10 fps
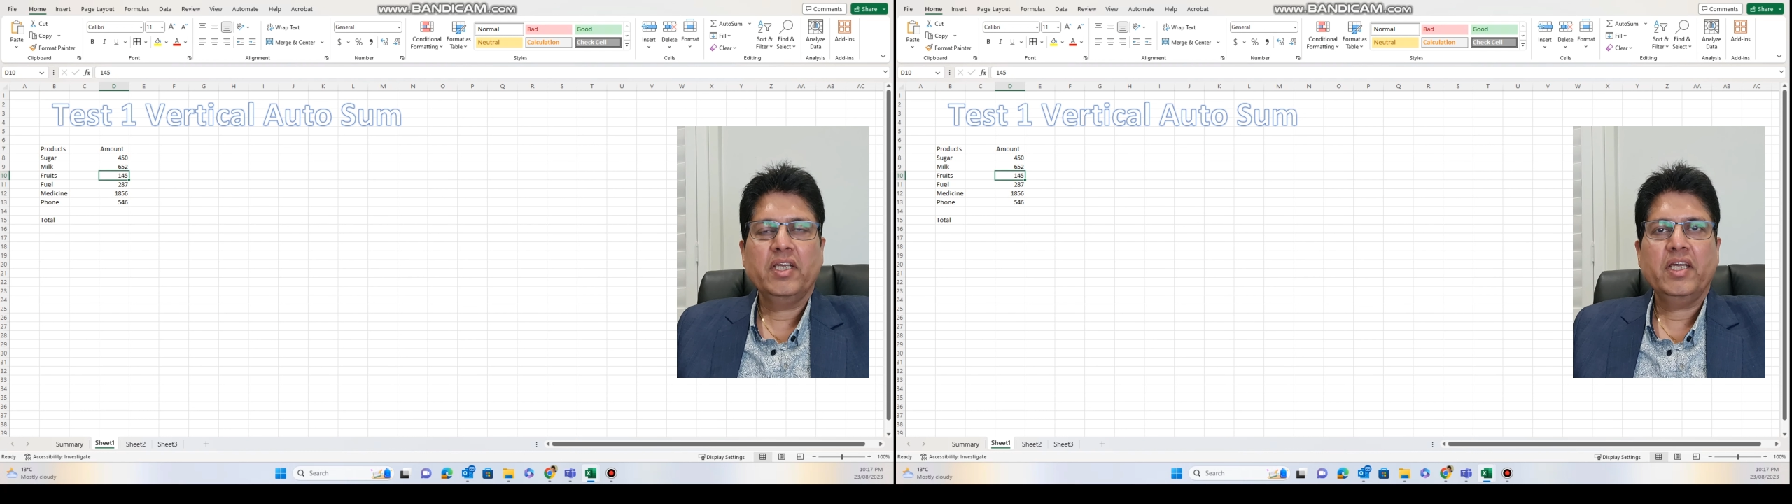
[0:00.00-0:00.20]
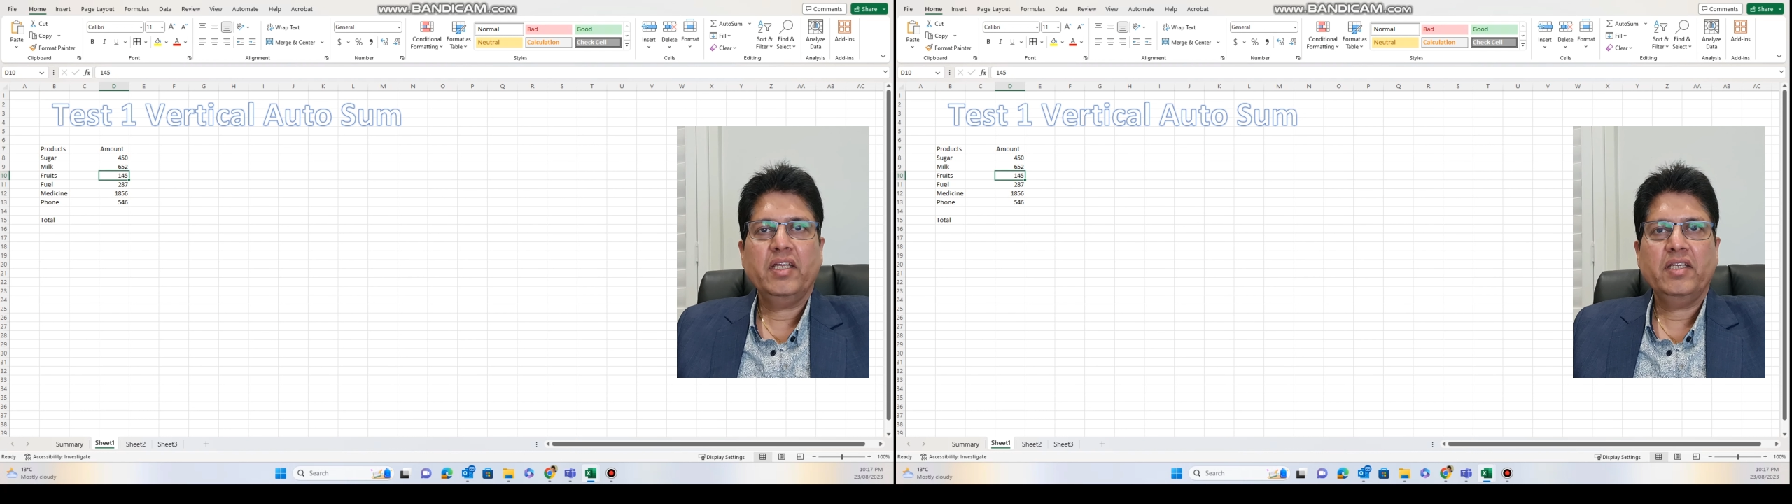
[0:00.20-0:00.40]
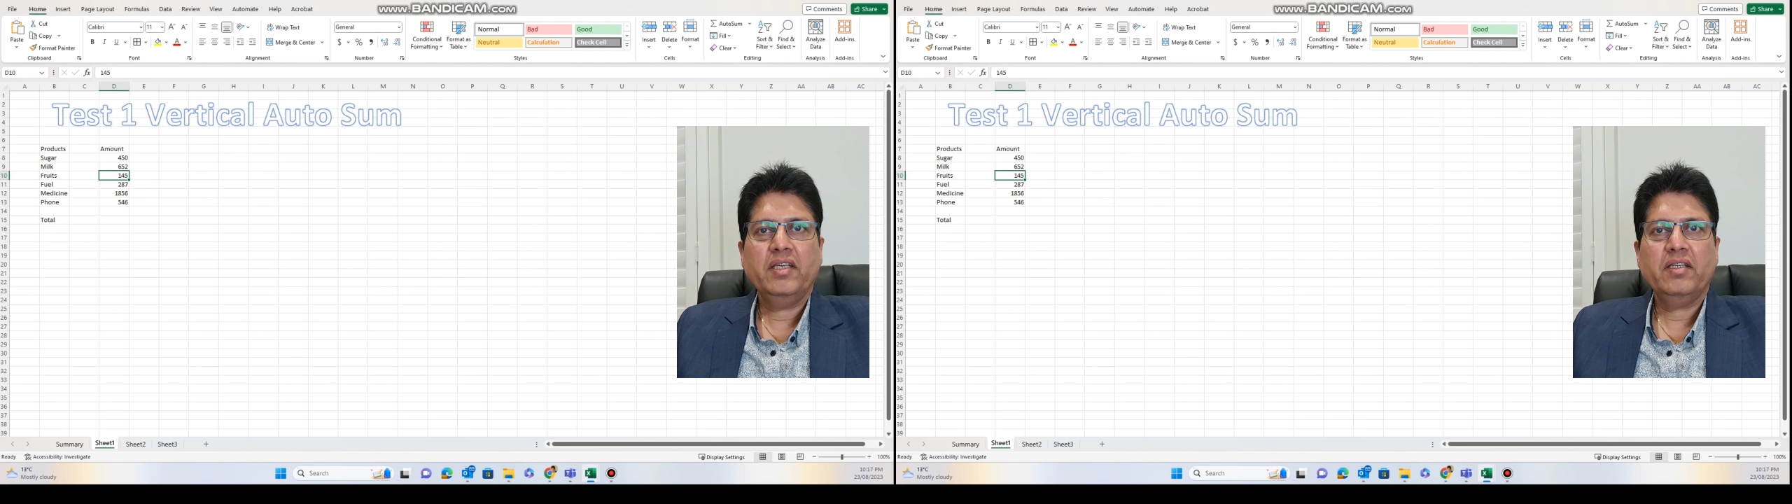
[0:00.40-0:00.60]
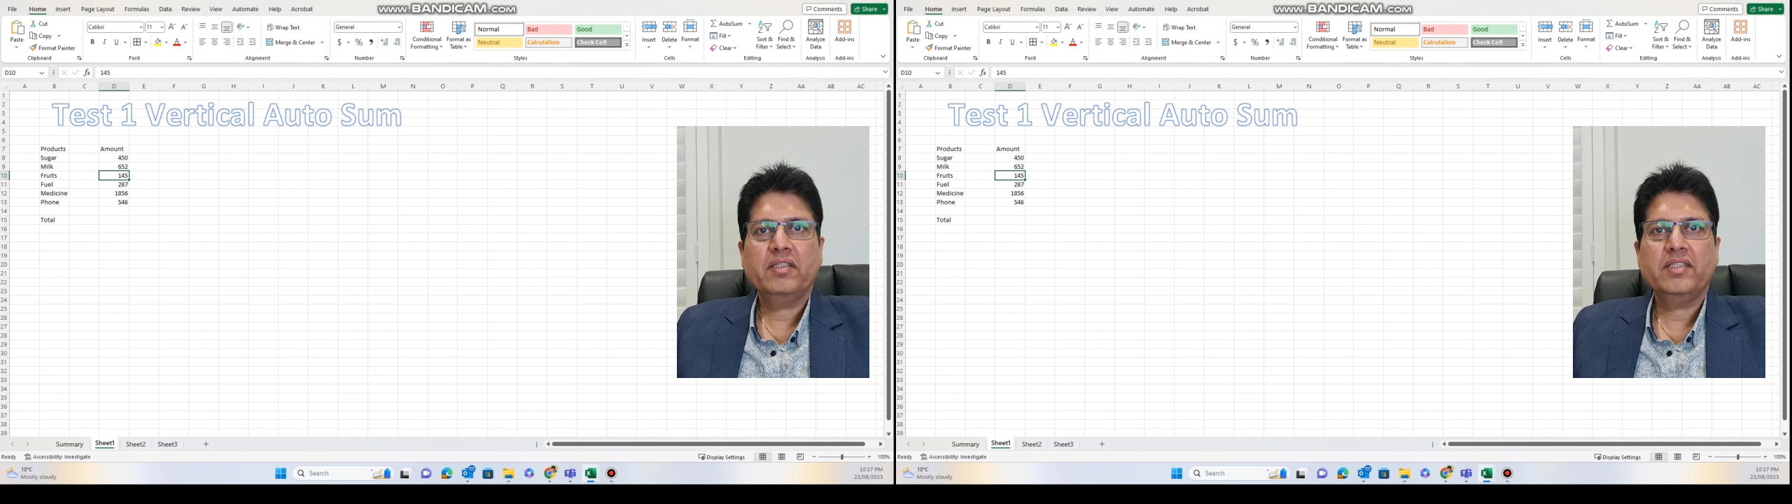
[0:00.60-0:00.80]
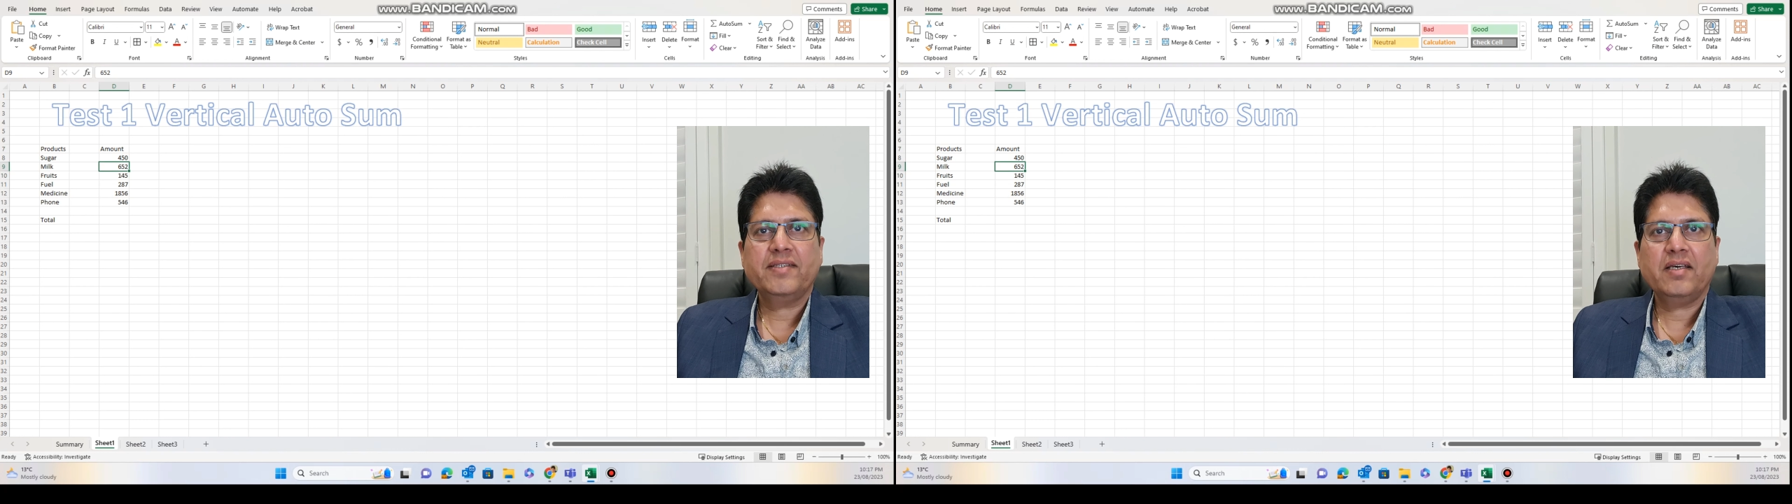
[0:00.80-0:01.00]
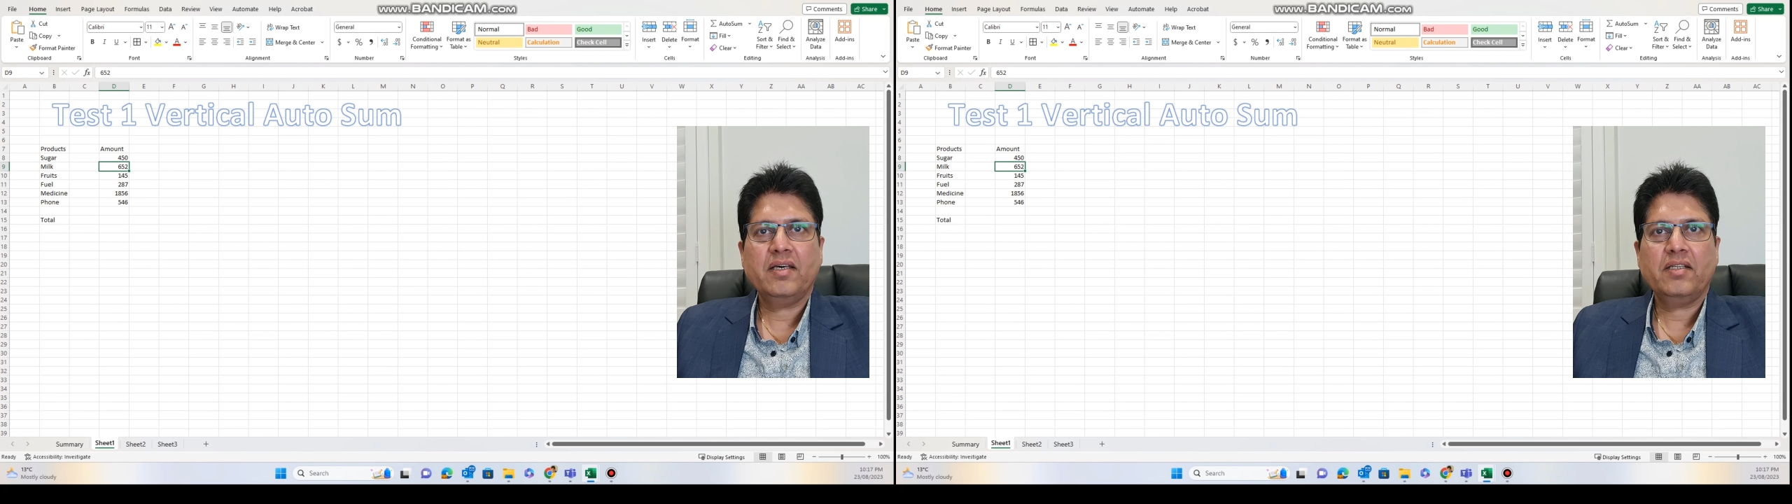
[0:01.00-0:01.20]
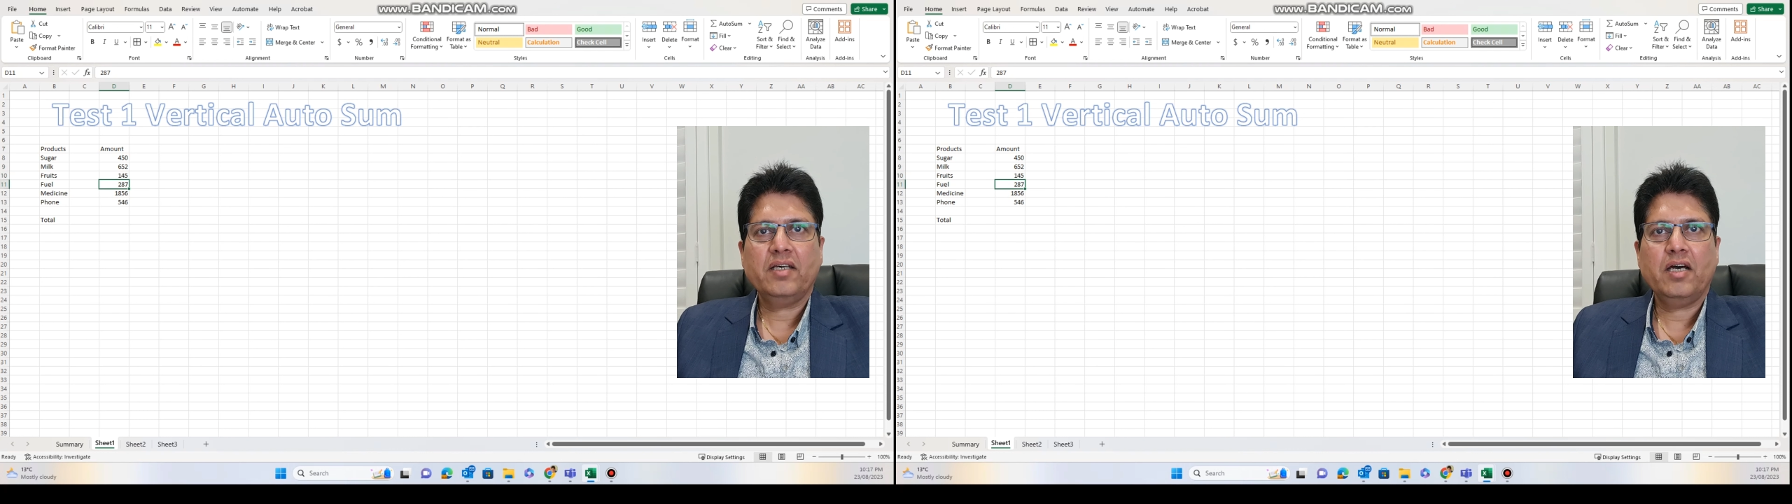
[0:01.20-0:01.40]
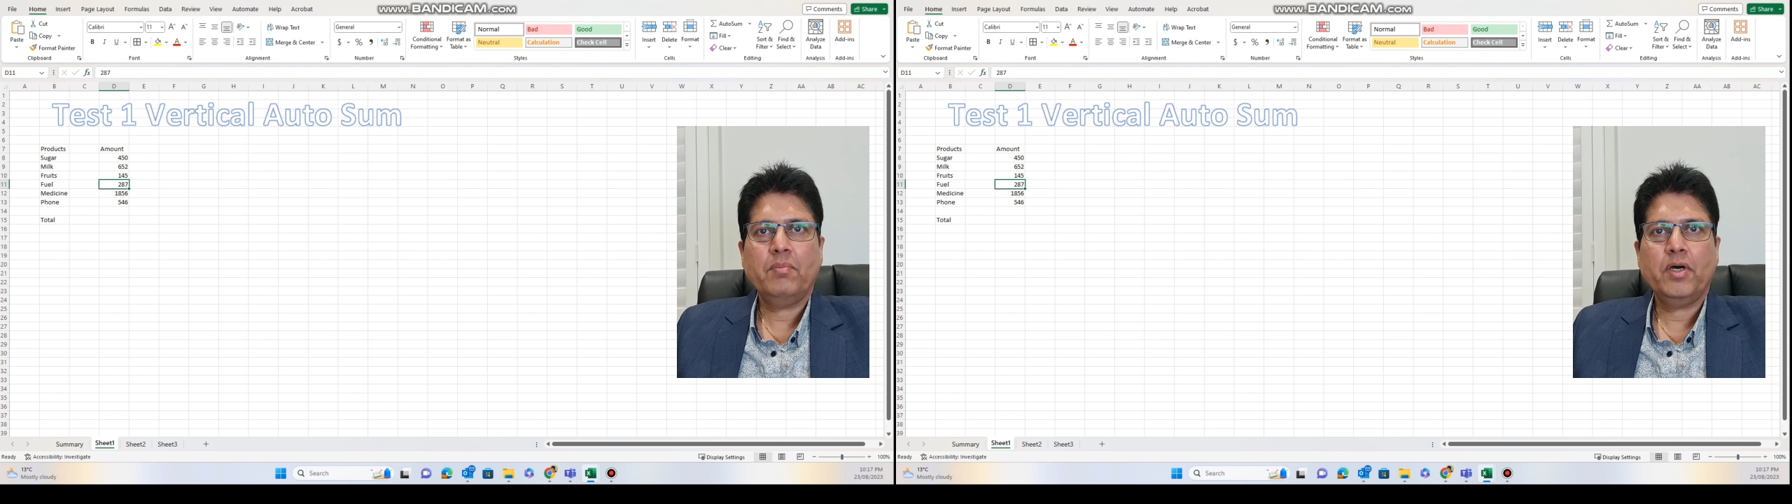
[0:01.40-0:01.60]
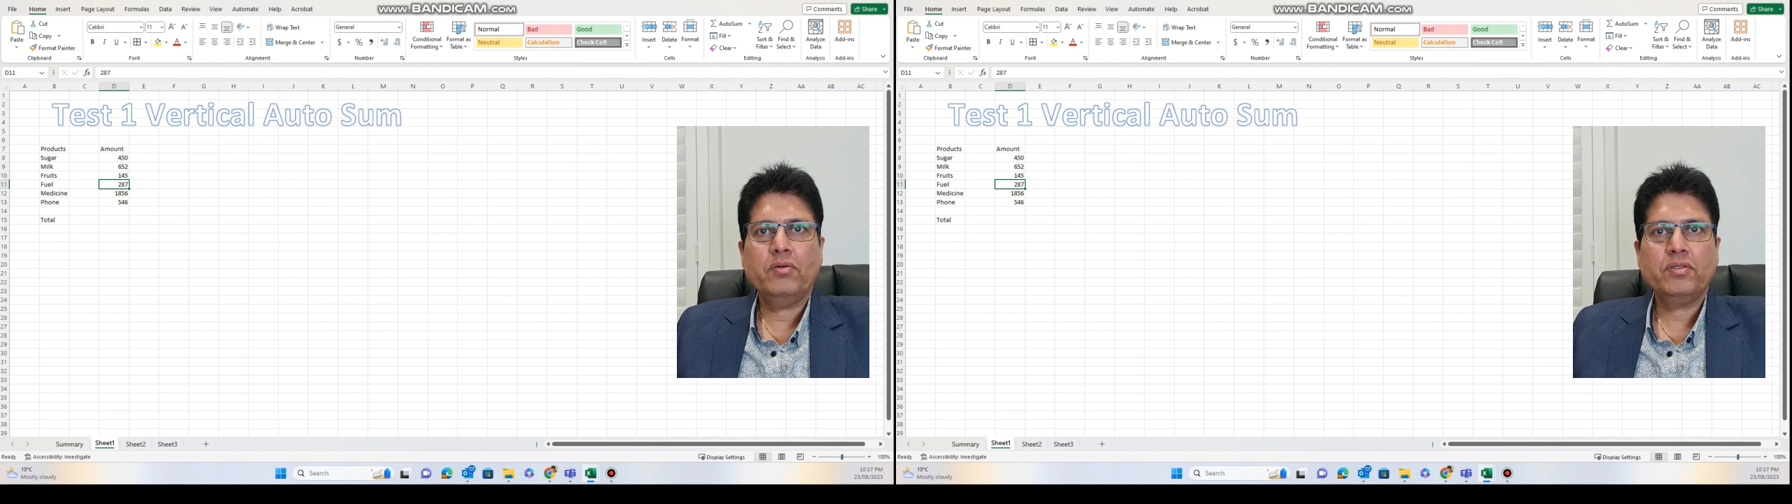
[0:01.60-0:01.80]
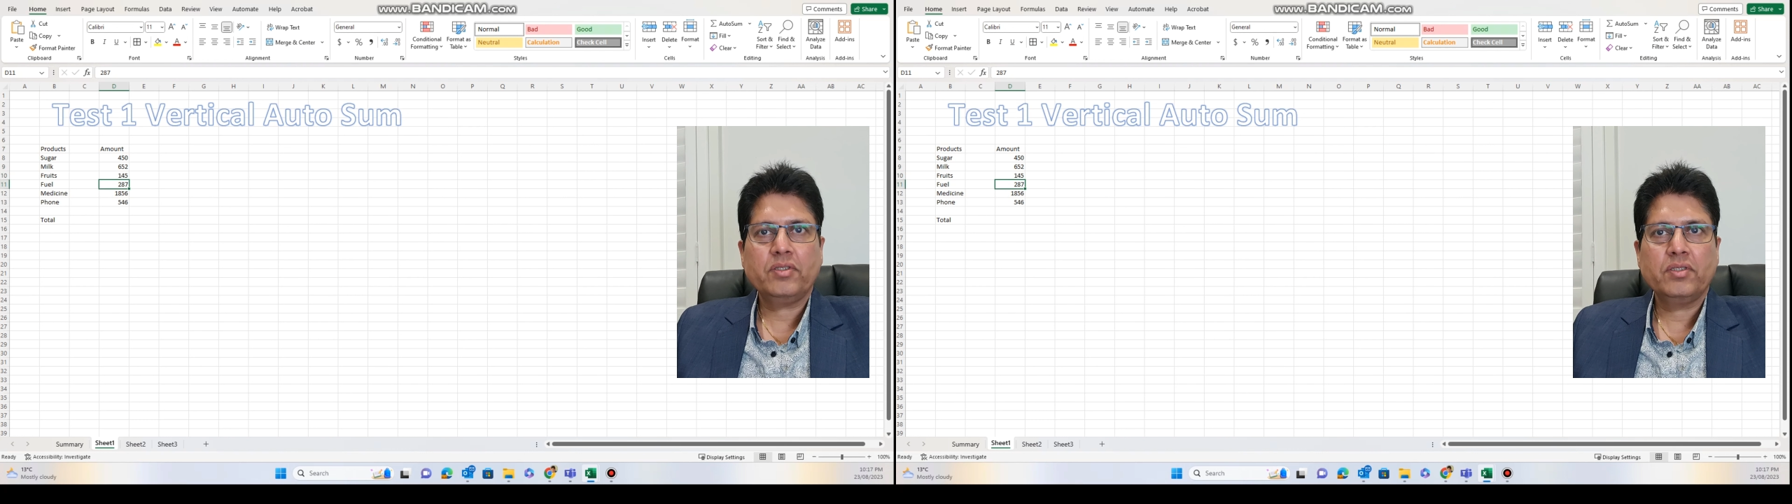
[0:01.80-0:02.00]
And here these are the
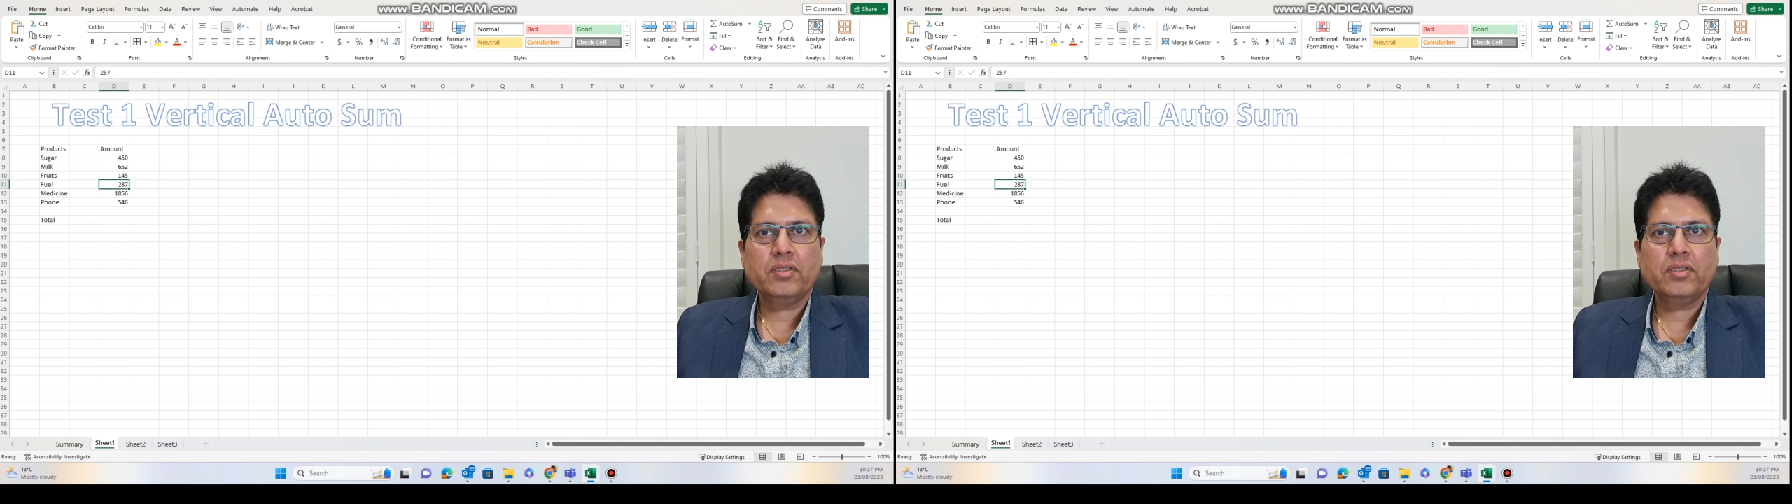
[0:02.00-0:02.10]
amount.